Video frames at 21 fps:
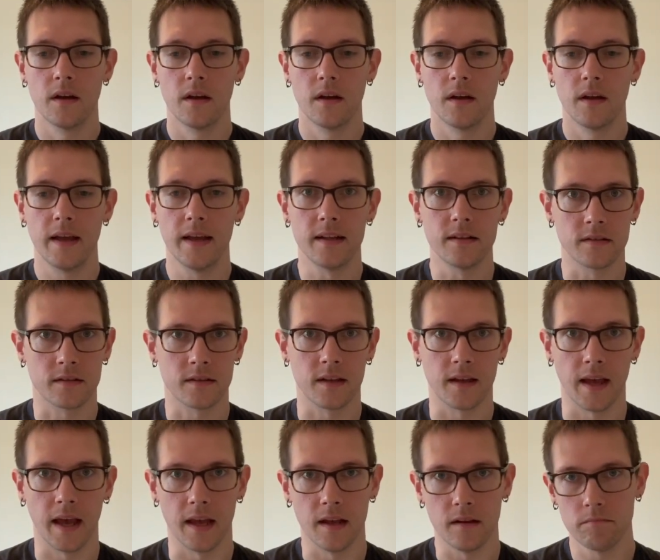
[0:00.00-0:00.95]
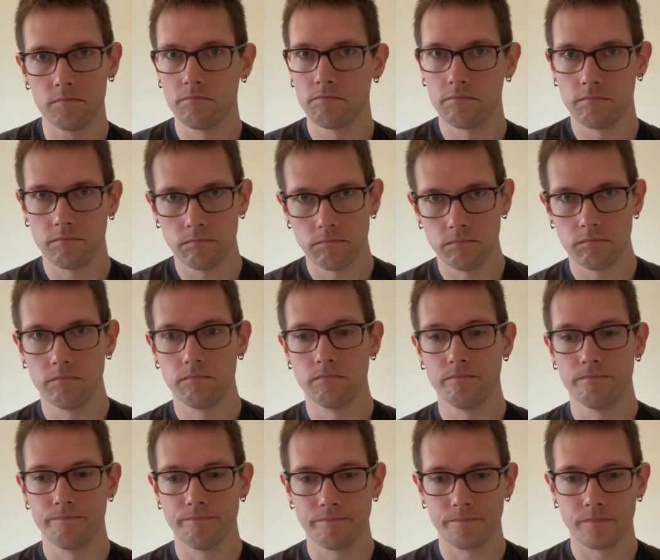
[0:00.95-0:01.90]
instigate,
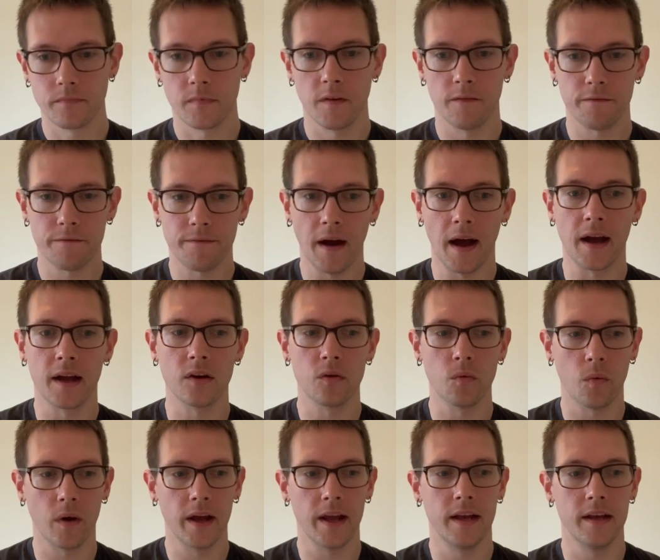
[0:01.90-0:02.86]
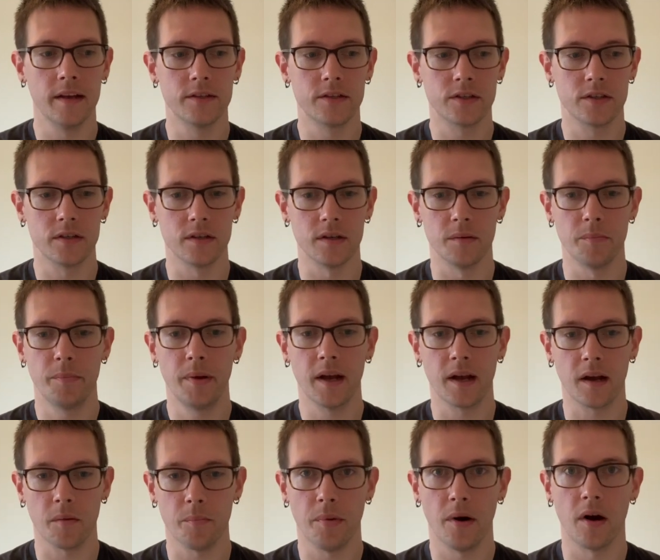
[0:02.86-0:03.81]
find ways to
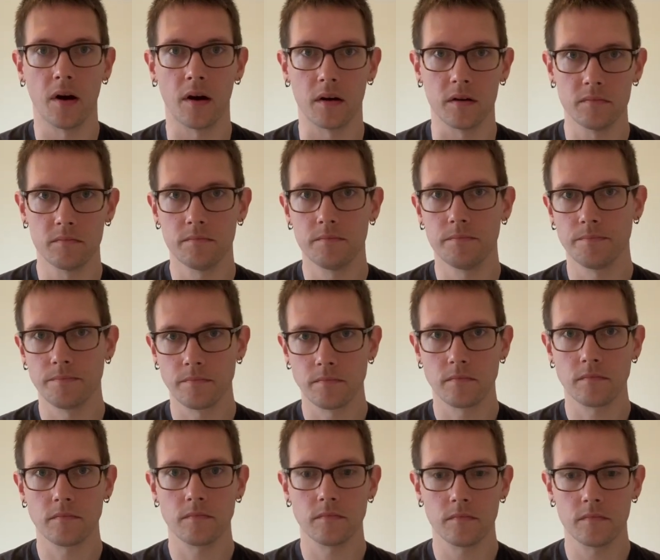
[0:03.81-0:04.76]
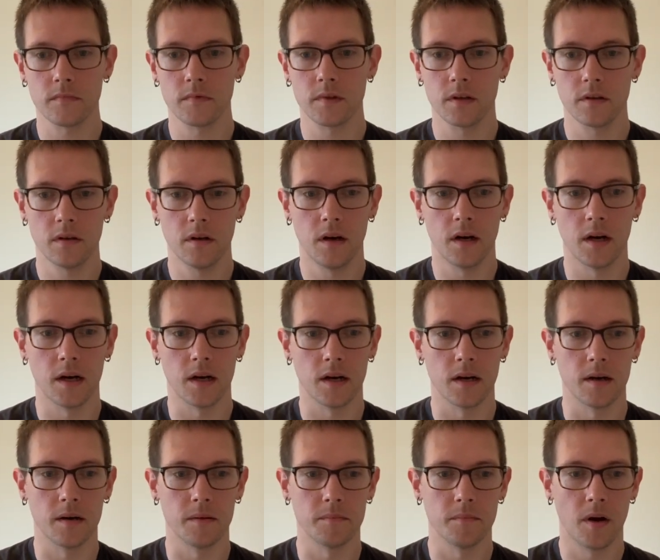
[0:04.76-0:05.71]
pick apart
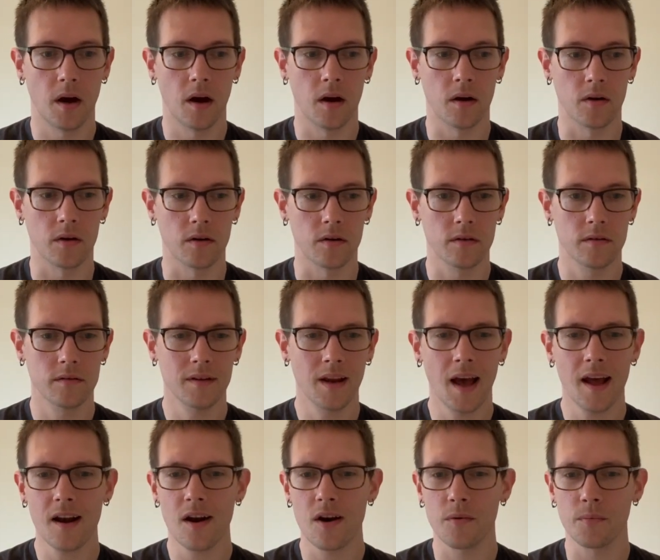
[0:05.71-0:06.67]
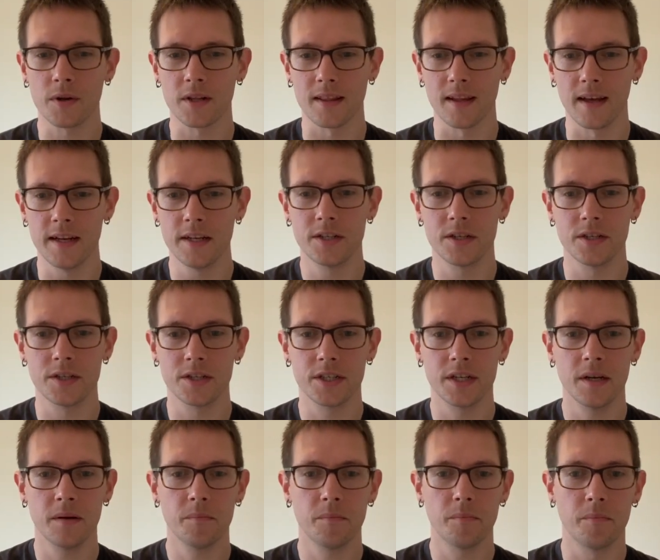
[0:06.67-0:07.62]
not our
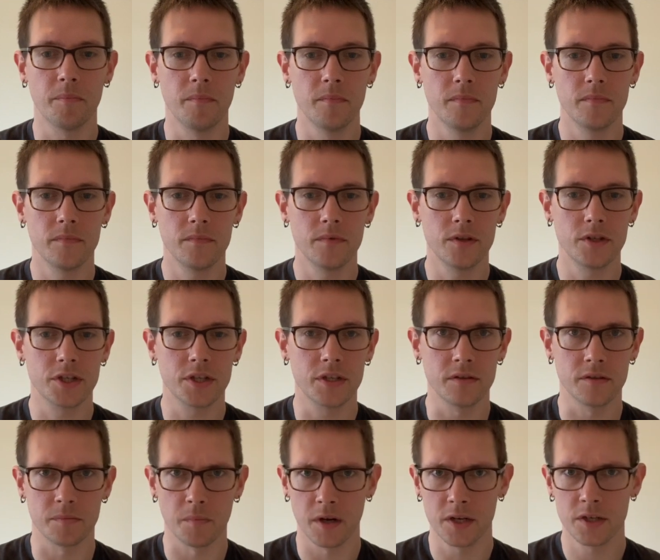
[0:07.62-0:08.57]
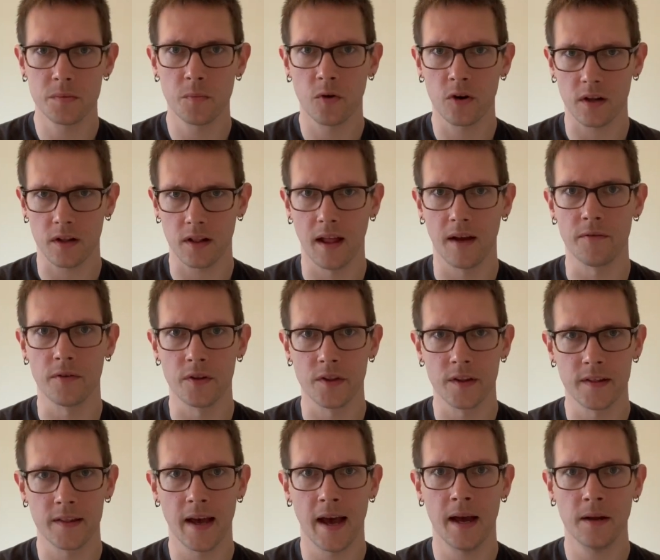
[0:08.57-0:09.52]
relationship. She's much more clever
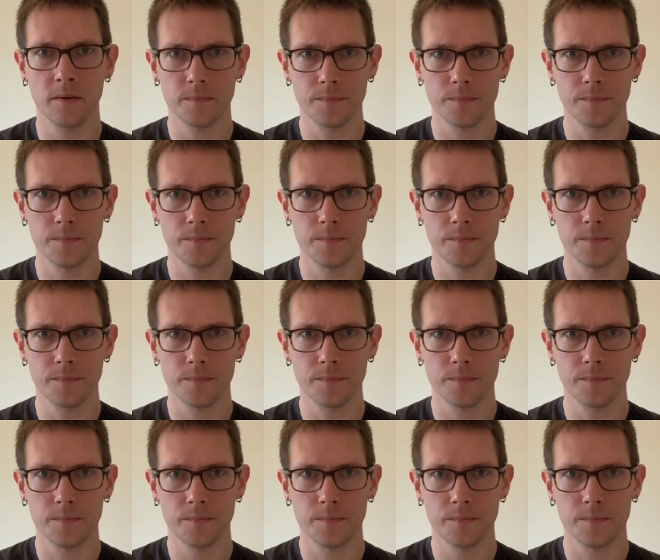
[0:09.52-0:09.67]
than that.